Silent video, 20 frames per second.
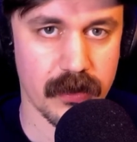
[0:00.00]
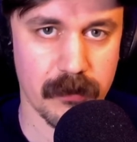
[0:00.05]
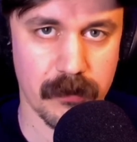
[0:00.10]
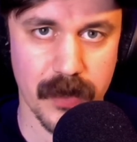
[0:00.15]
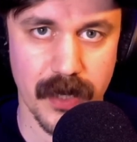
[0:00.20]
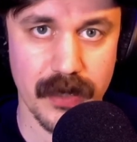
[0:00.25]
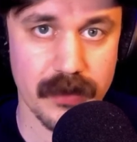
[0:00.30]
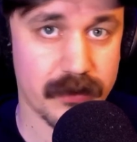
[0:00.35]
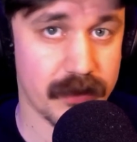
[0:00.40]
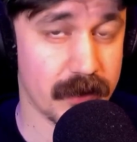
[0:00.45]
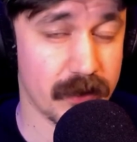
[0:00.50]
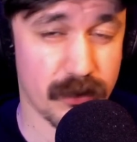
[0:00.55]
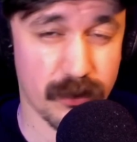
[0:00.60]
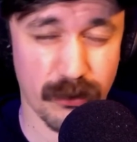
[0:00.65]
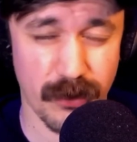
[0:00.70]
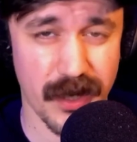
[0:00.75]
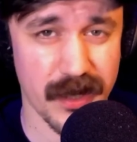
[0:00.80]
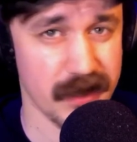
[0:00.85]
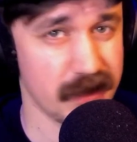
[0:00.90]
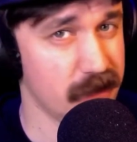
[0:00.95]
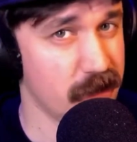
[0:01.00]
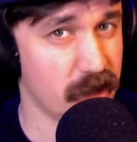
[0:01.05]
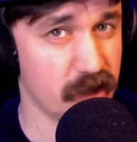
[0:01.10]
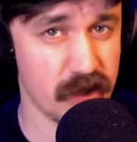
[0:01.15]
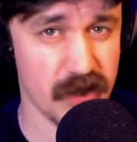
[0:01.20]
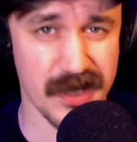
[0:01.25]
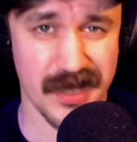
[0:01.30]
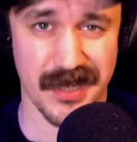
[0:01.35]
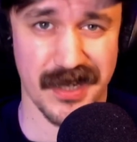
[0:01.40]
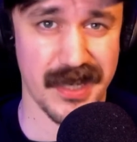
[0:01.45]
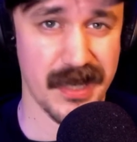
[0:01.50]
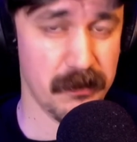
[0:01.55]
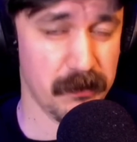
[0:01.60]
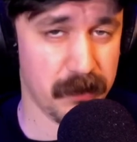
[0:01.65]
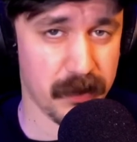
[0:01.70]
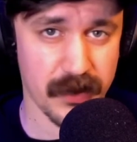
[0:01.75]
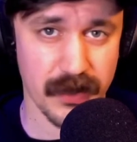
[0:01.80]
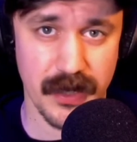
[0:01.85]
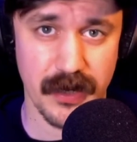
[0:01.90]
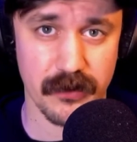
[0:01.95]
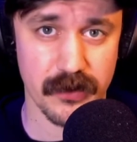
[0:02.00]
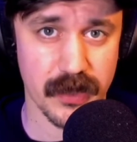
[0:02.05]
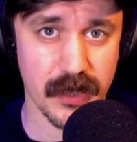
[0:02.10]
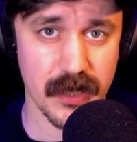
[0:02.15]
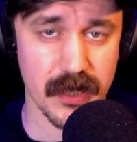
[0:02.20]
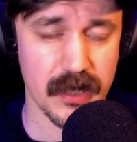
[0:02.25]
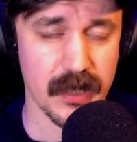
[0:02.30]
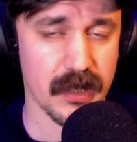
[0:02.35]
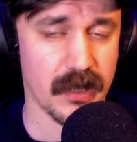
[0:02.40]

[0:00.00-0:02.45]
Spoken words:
The pacing's great. You know, you can keep plowing